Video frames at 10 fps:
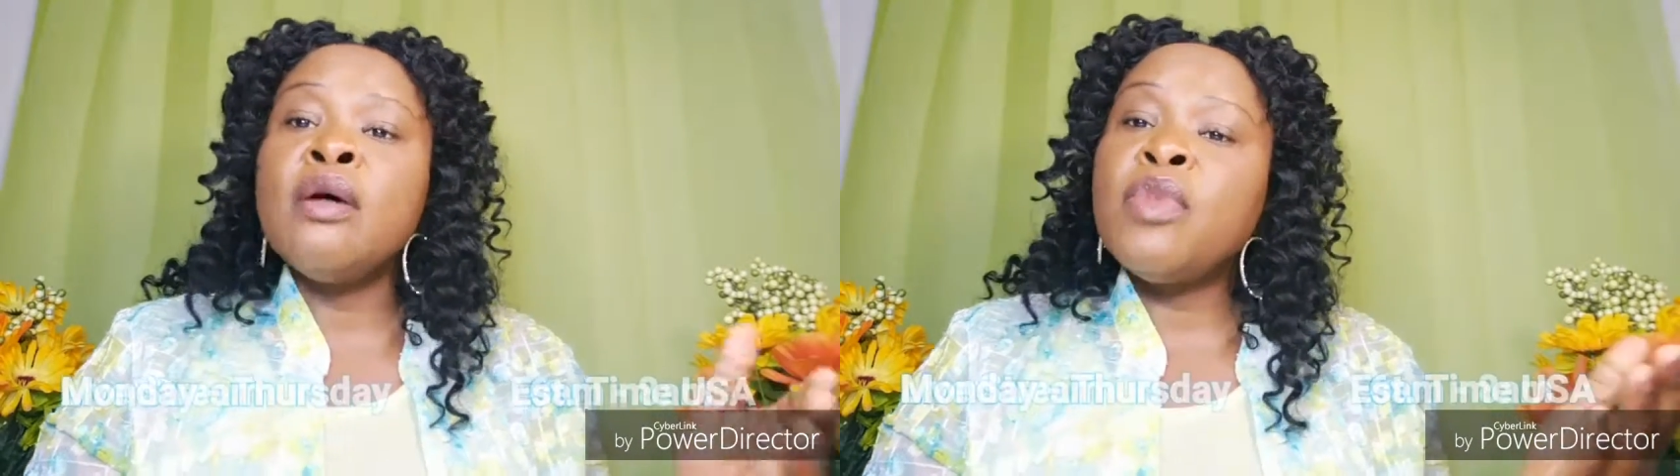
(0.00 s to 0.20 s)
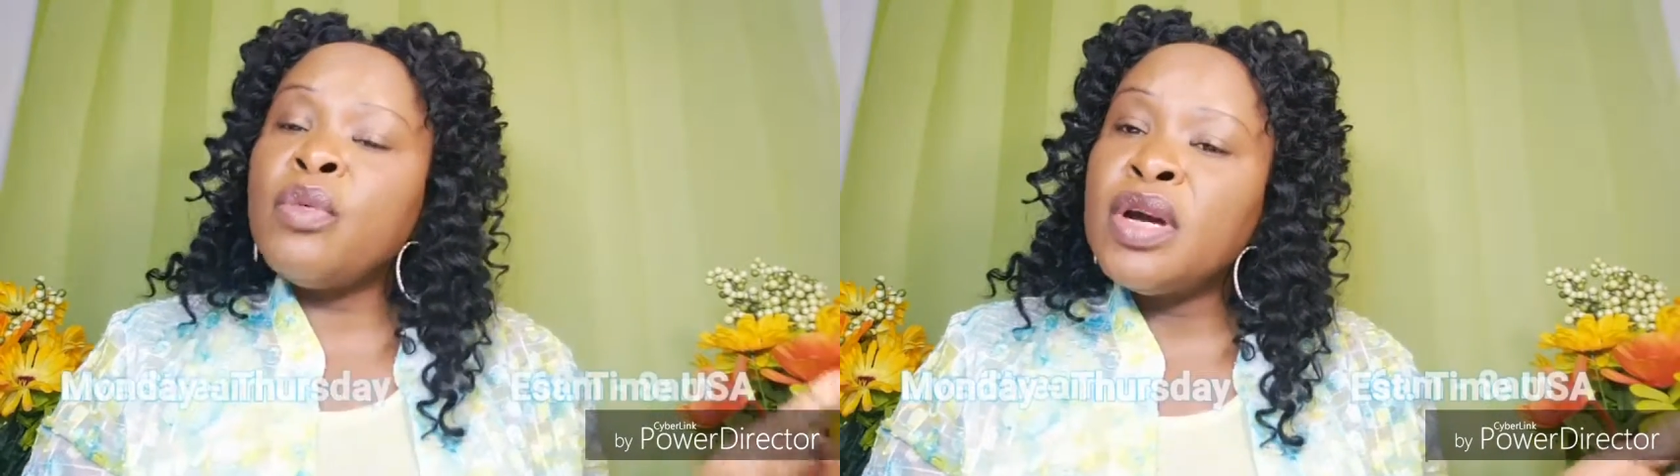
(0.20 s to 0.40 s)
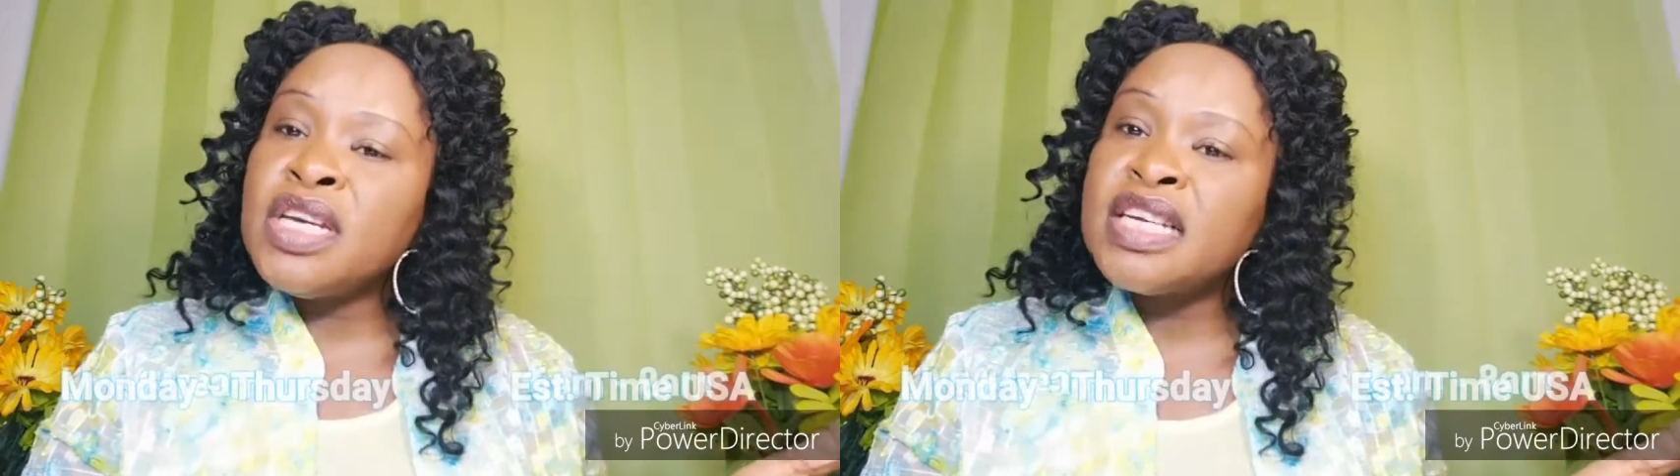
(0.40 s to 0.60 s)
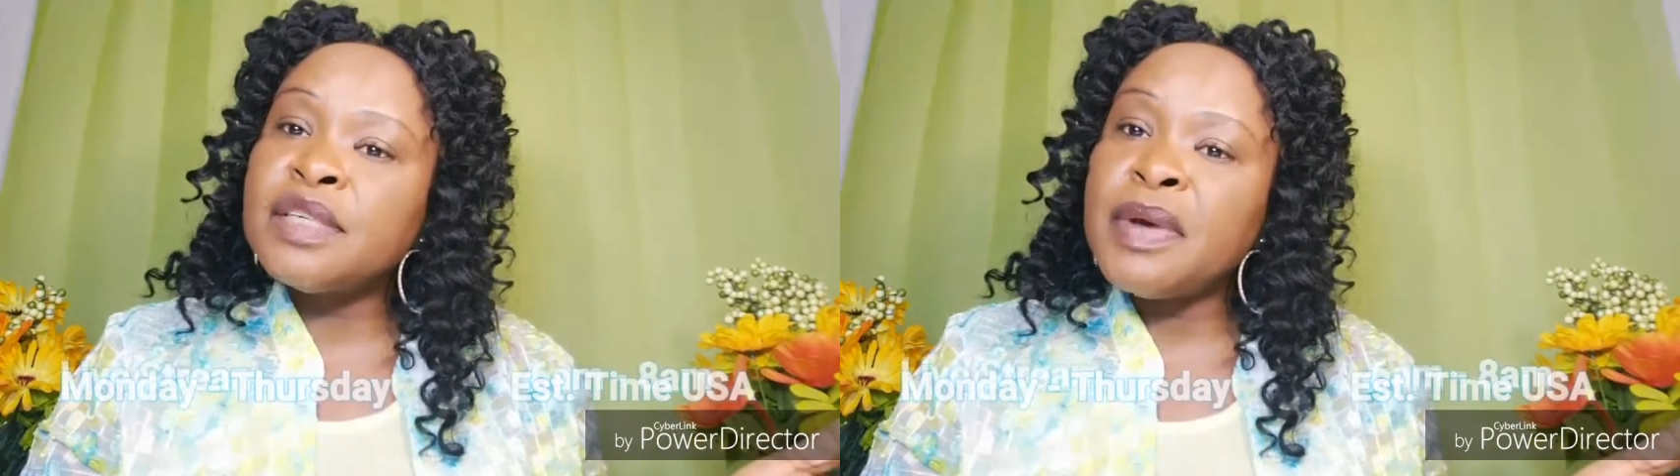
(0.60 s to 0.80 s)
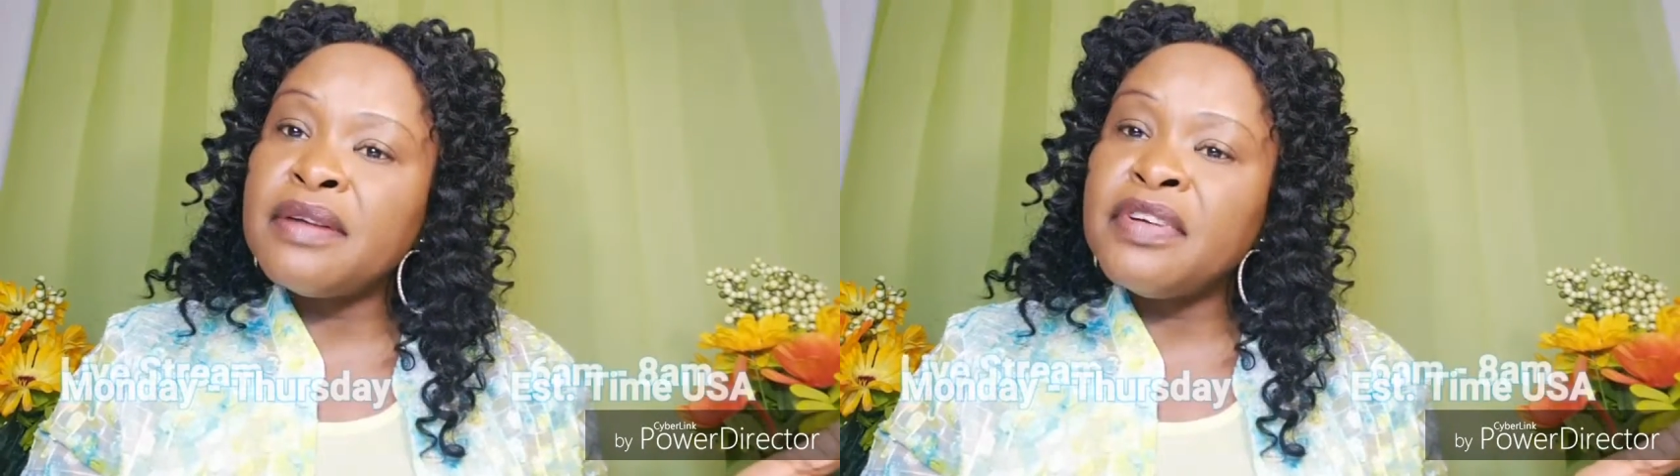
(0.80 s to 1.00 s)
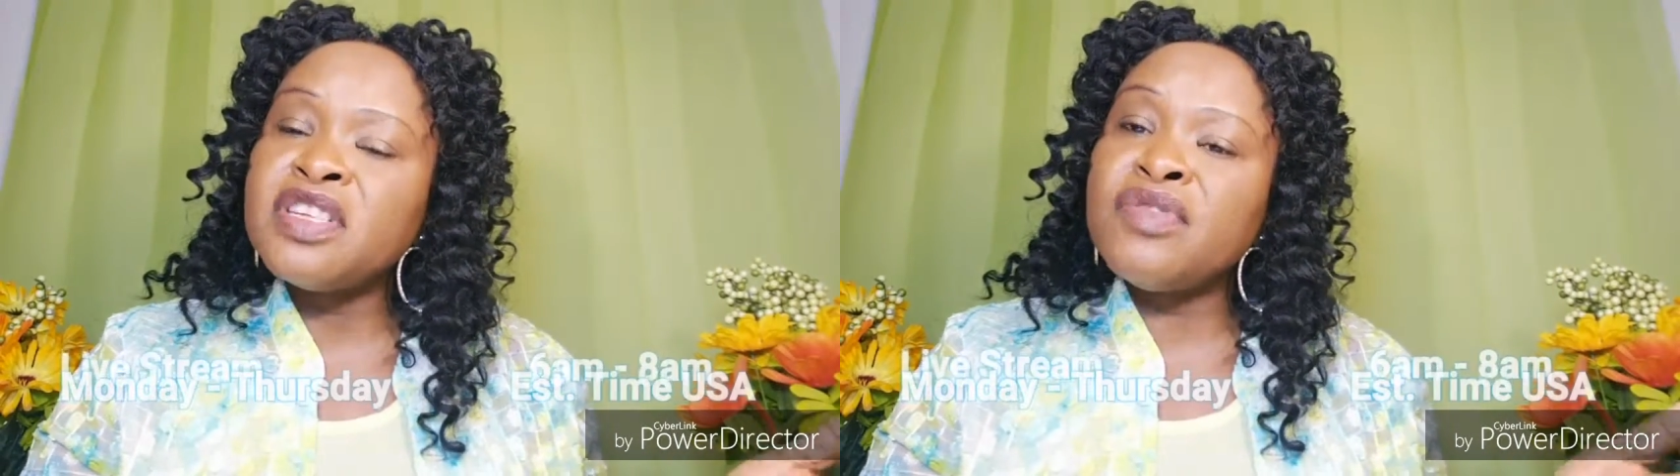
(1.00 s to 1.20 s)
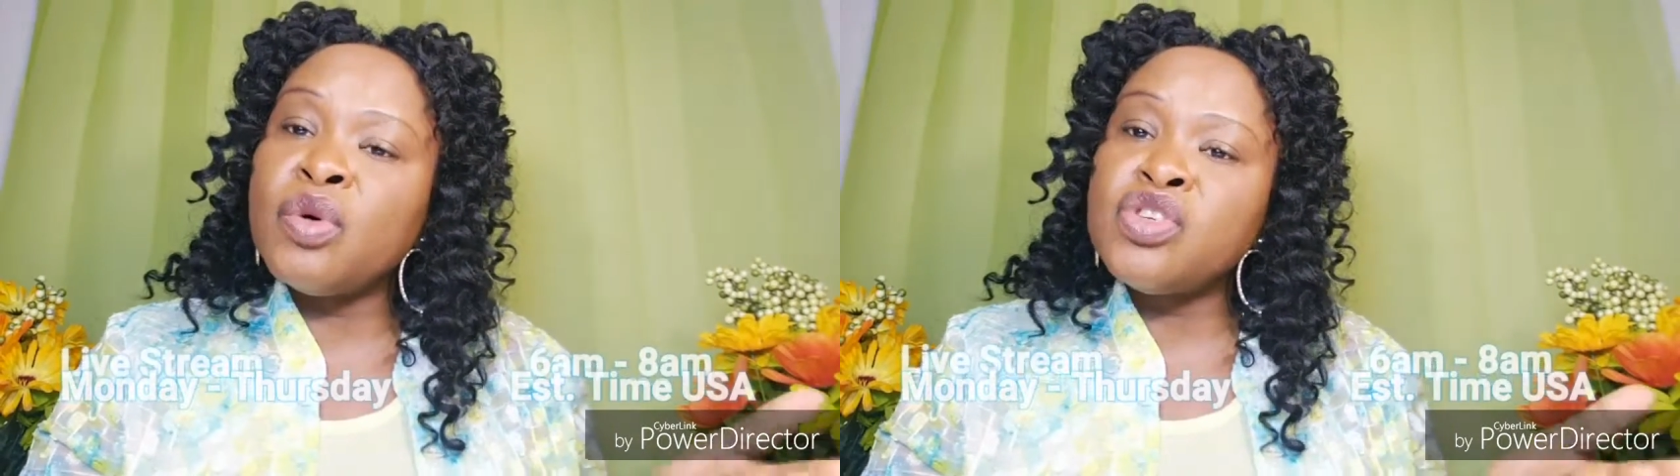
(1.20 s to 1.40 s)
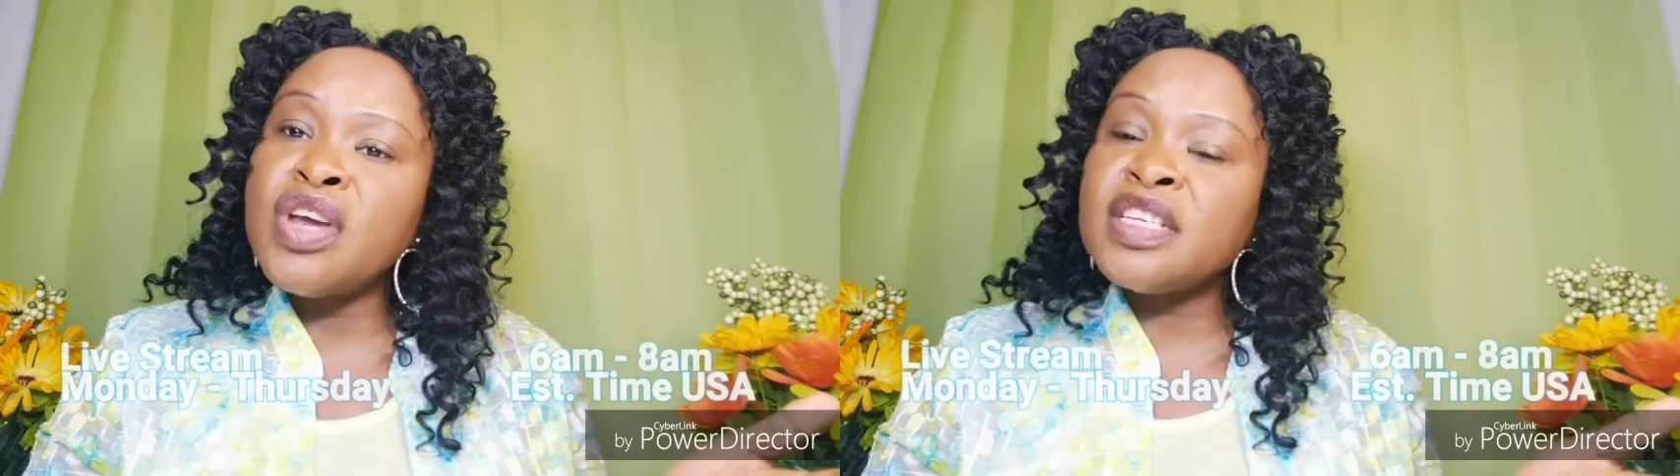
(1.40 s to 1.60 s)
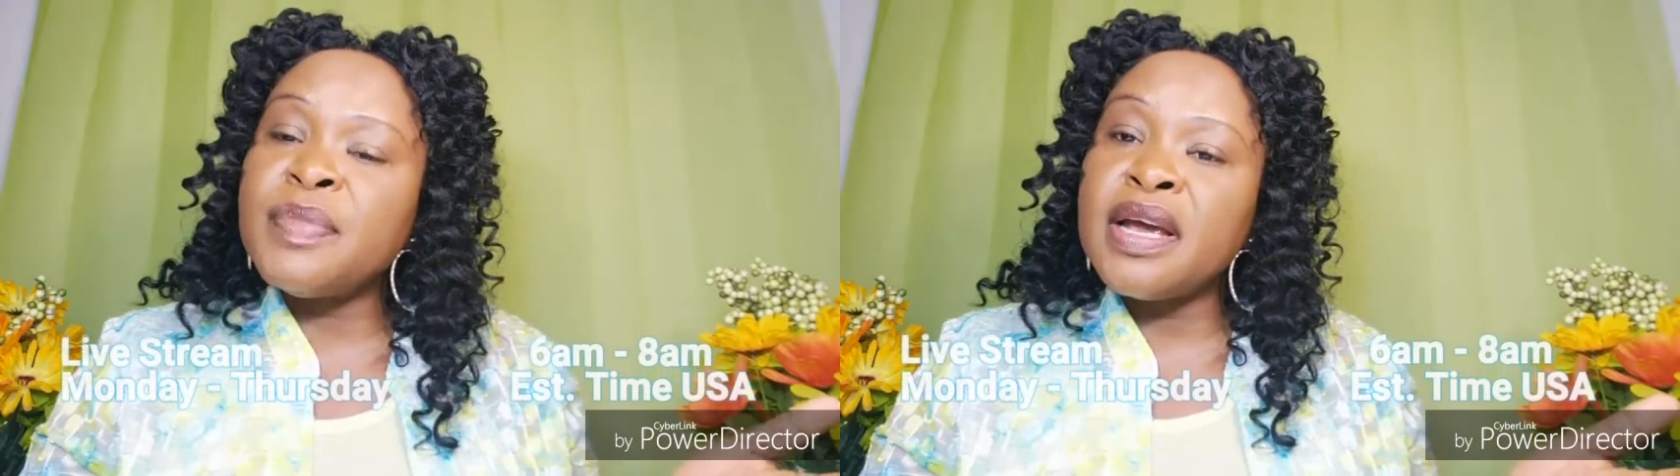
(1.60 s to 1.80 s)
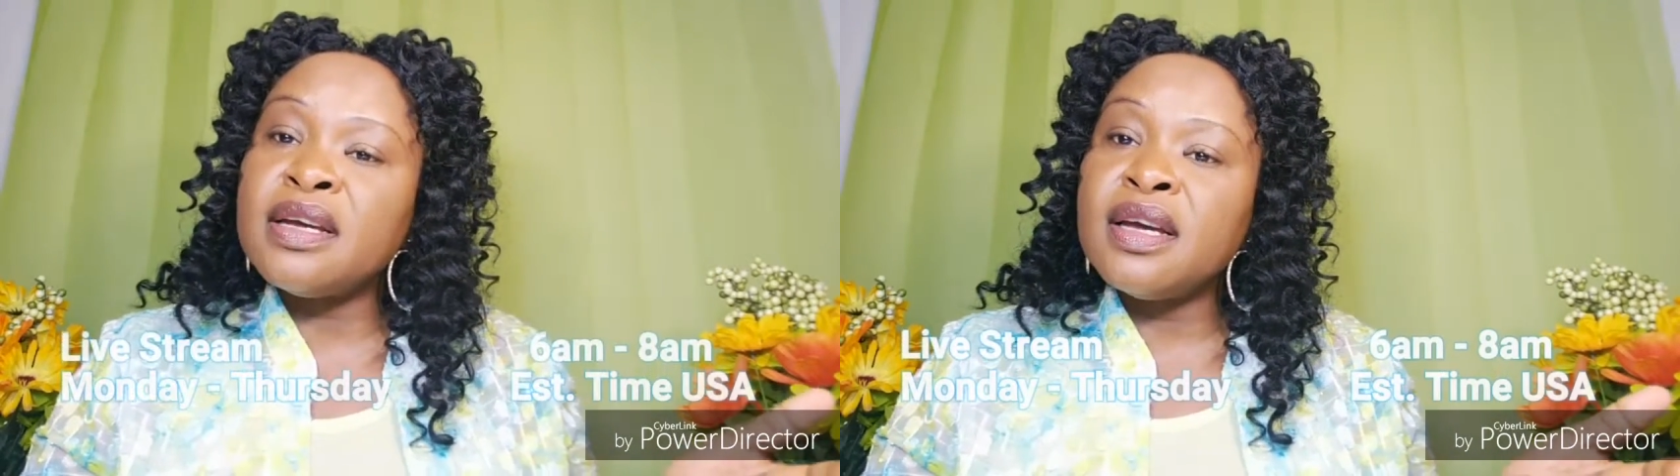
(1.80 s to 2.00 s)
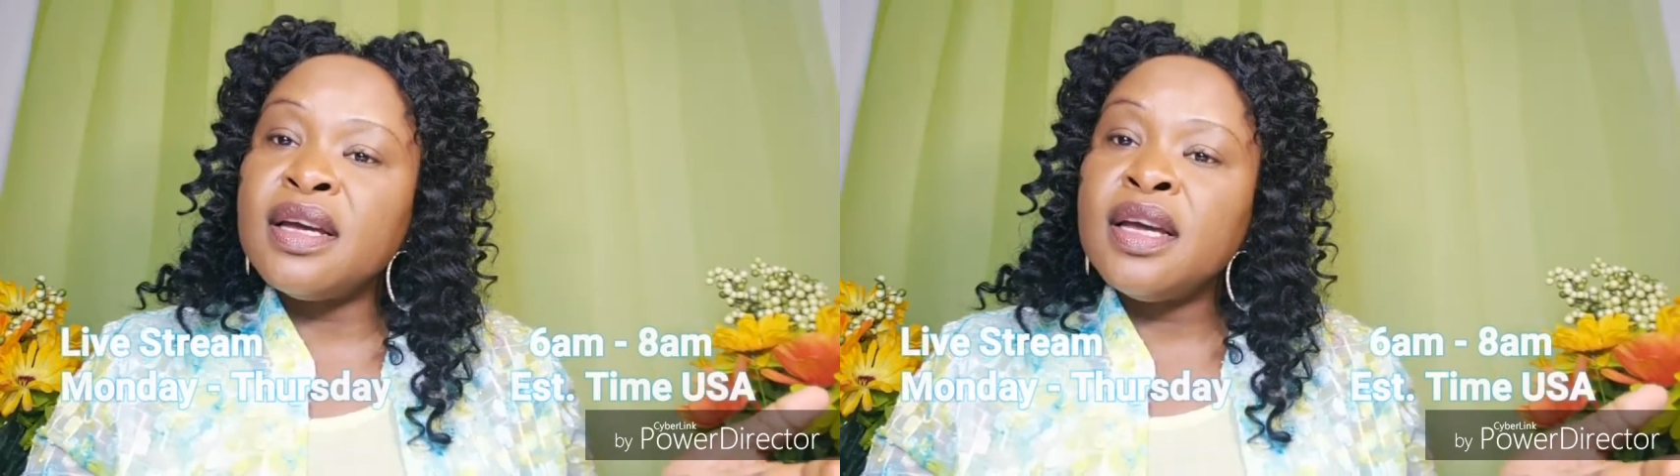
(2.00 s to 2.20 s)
But what do you expect? First of all, what do you expect?